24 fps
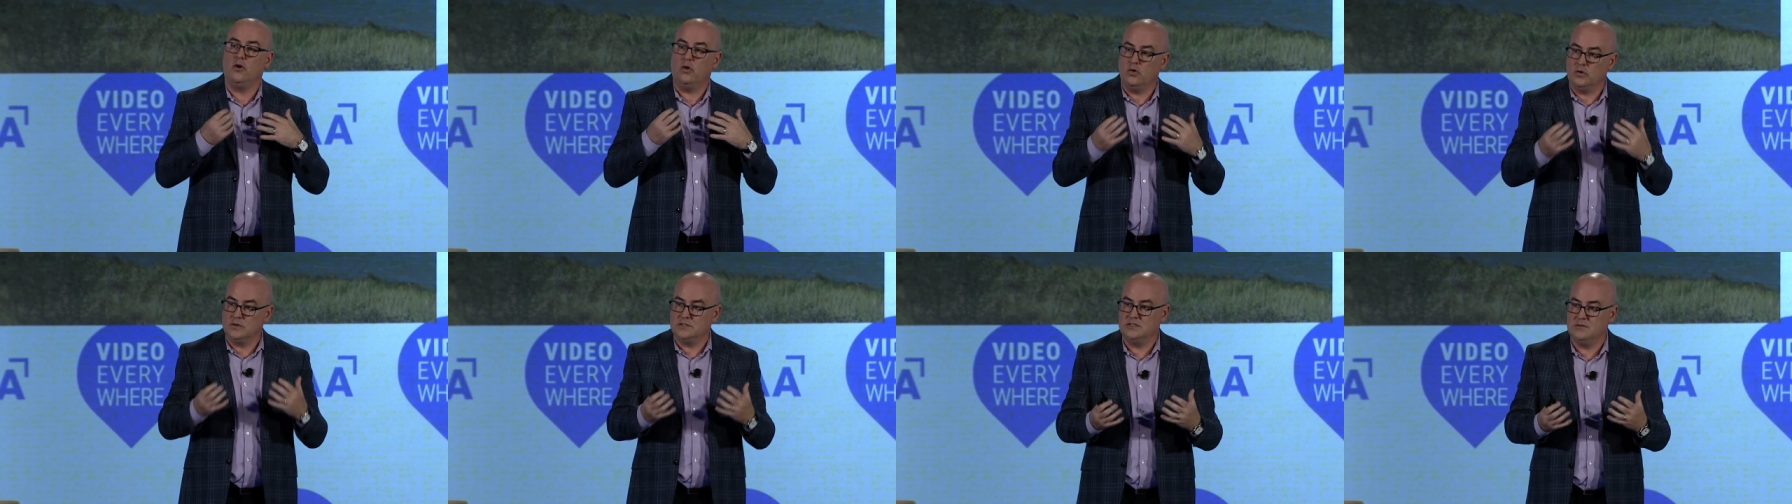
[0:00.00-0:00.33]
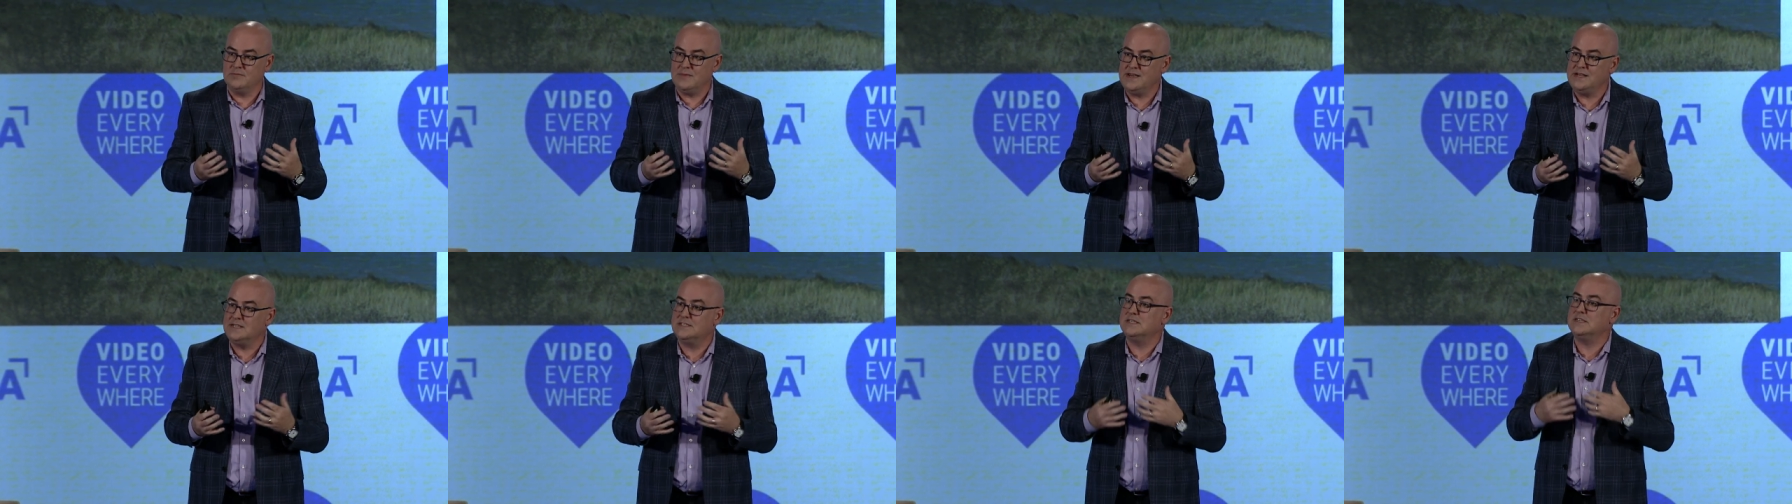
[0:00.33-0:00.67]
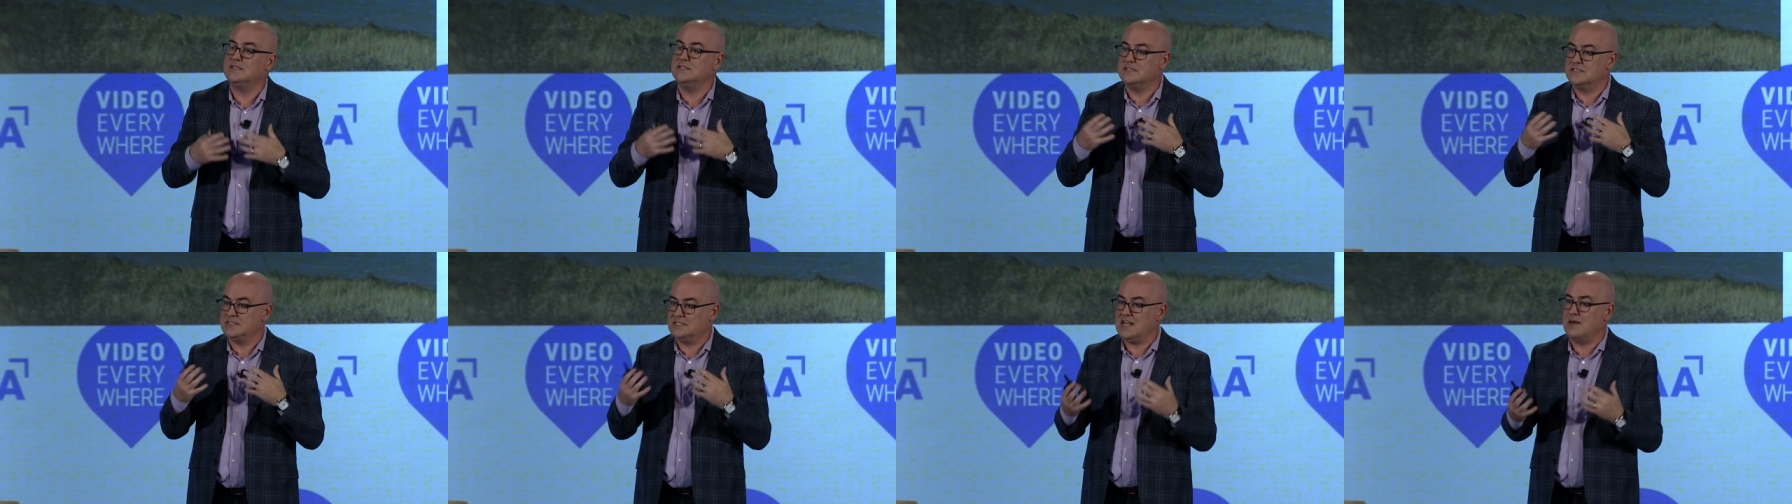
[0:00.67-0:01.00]
automated
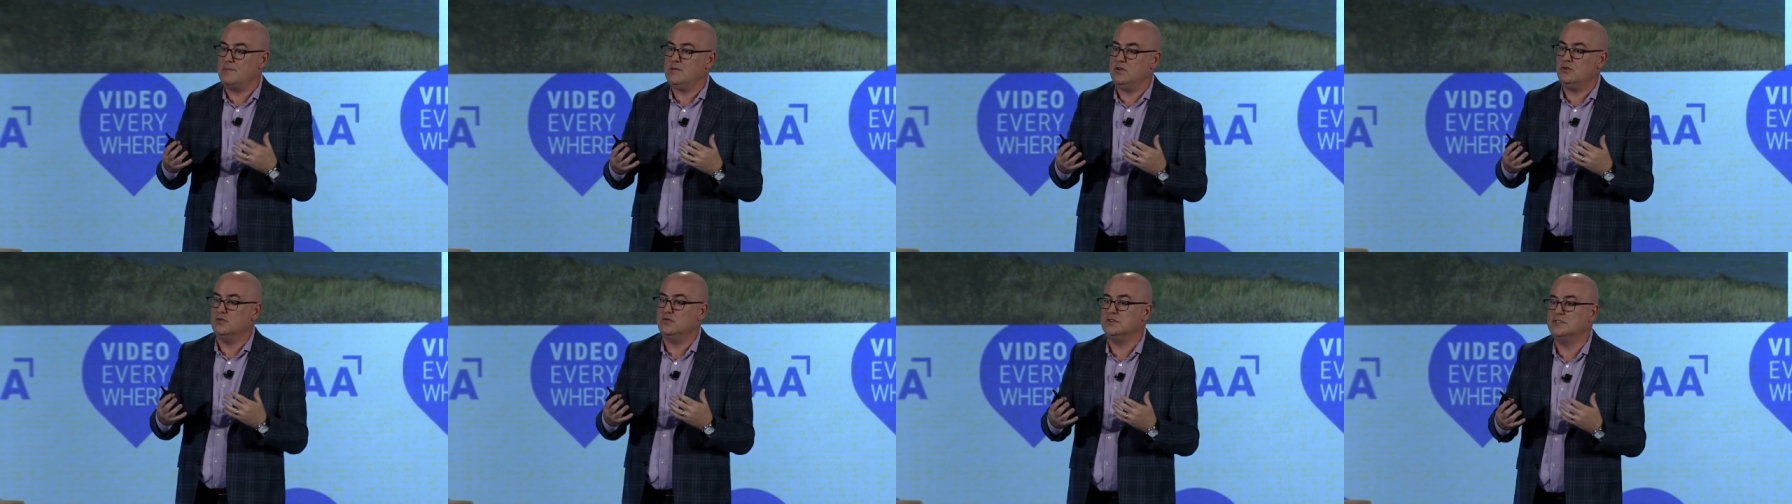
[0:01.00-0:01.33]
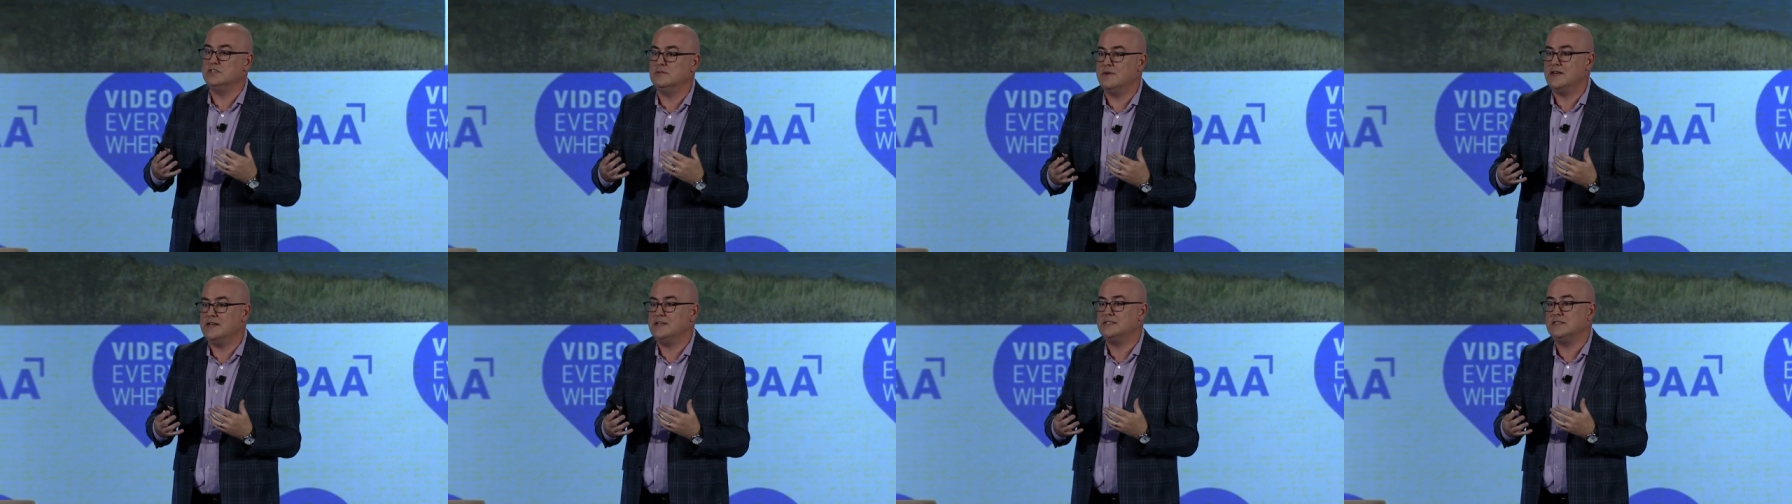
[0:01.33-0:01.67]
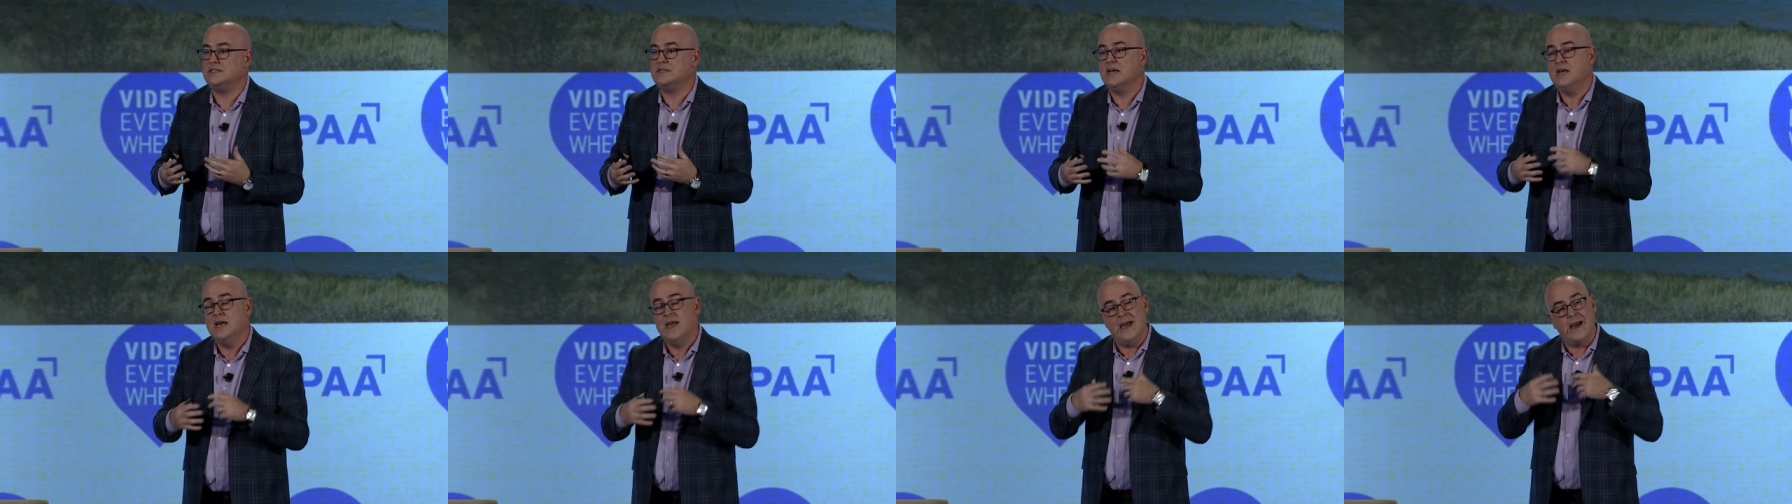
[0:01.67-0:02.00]
and
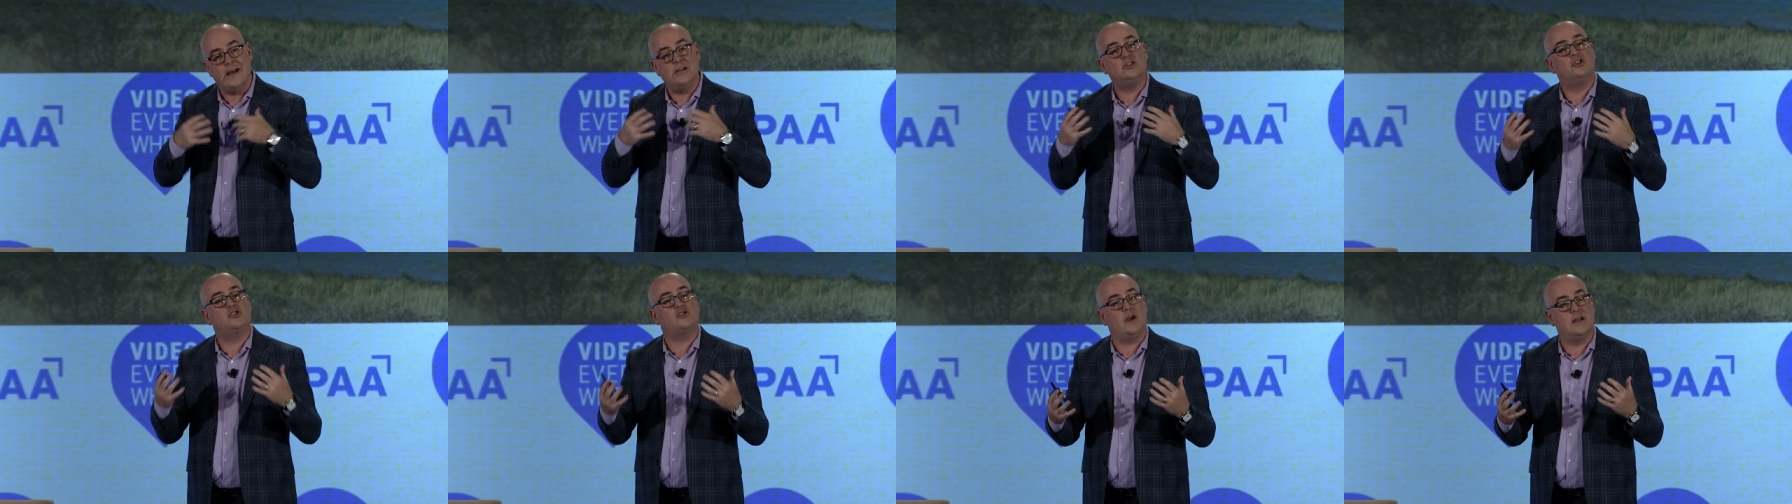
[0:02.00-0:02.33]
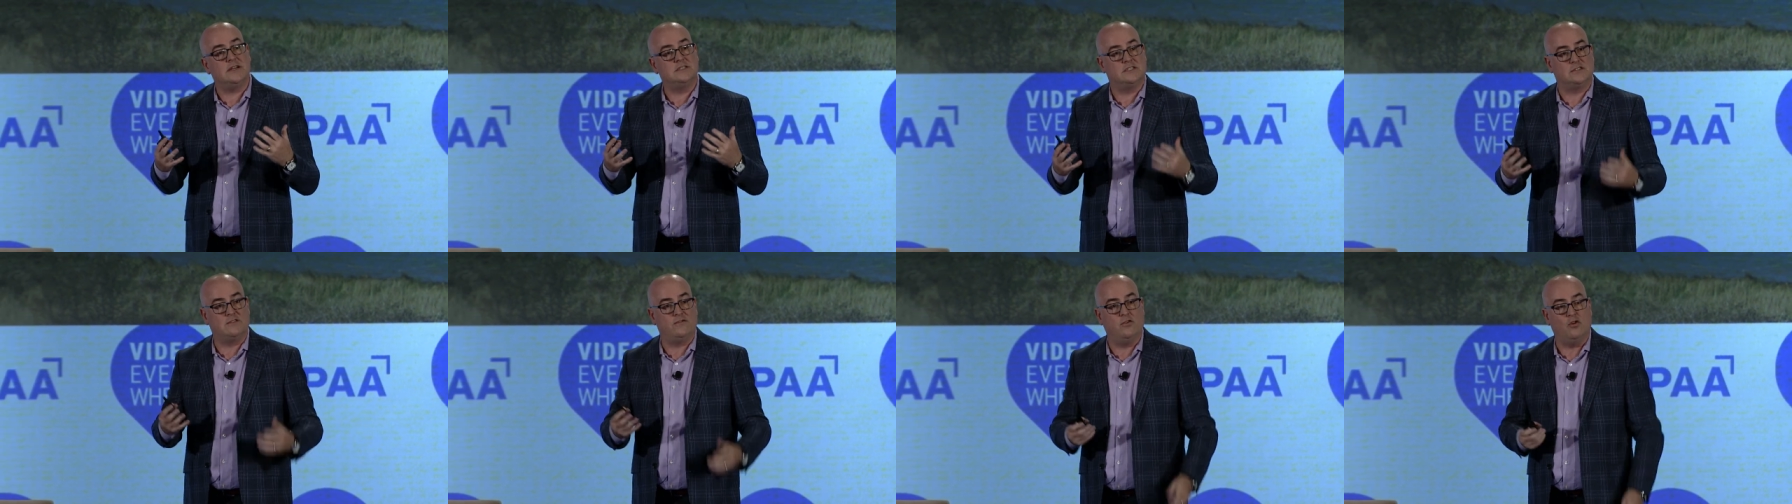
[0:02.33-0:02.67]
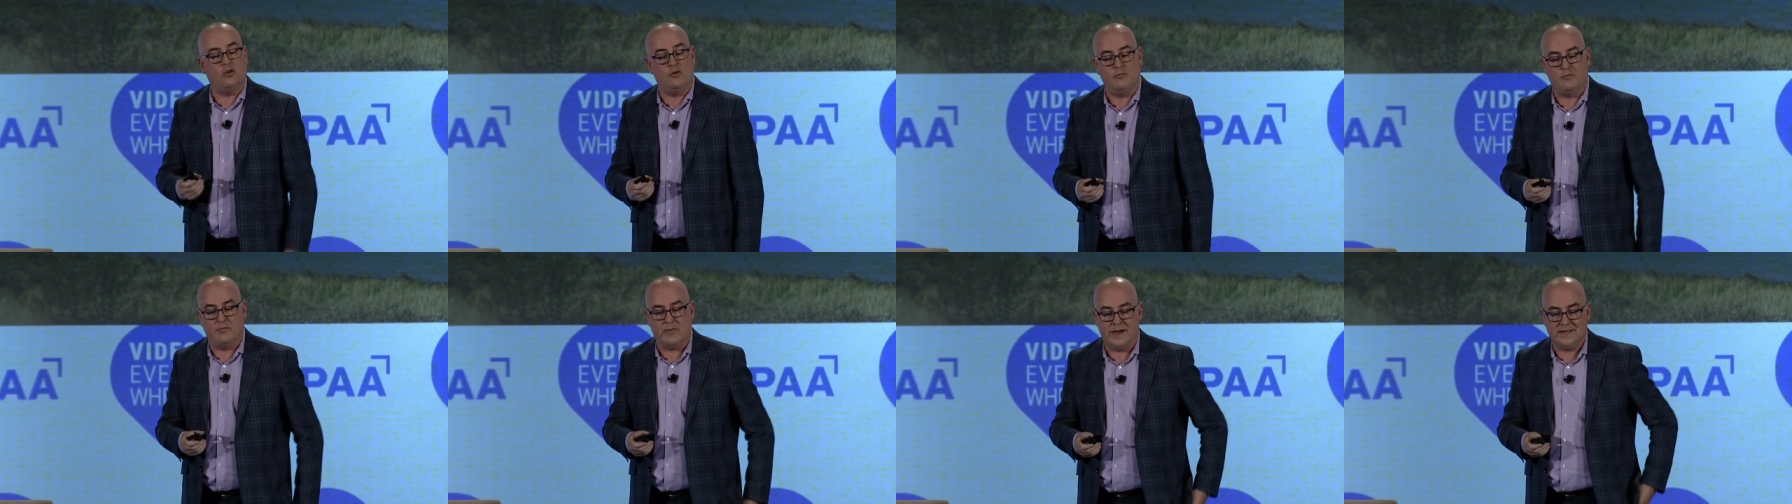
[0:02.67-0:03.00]
semi-automated and
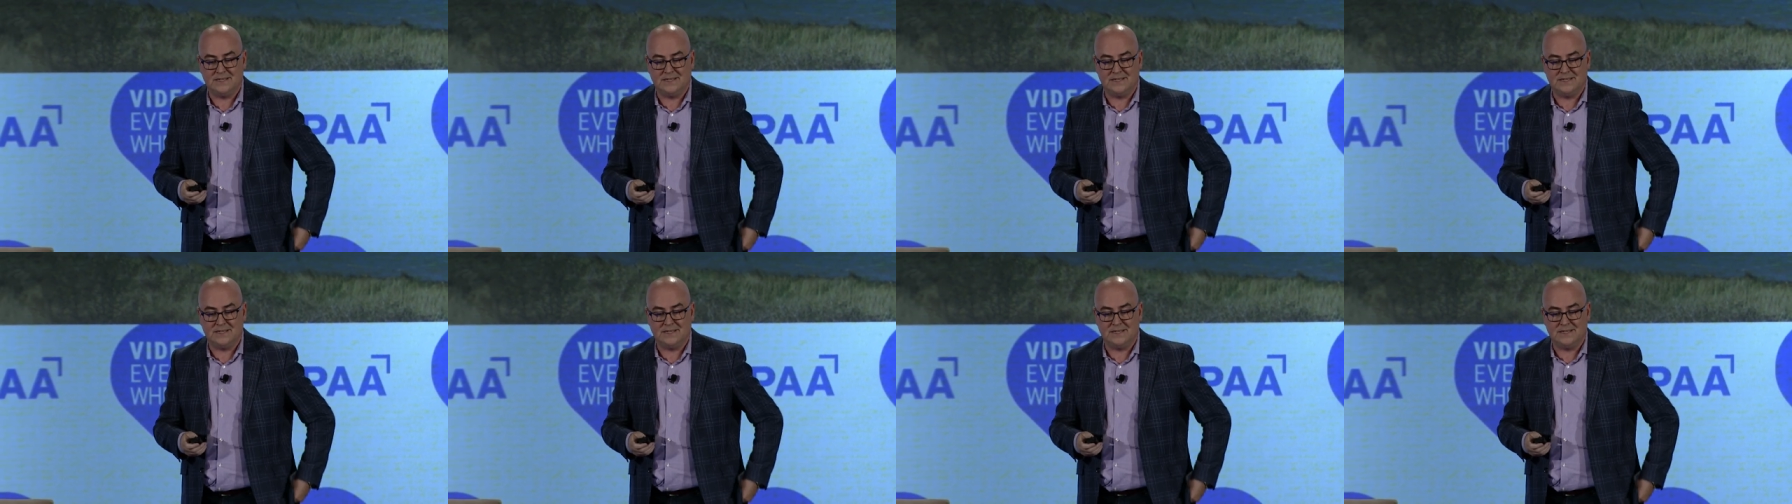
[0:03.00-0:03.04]
transformed by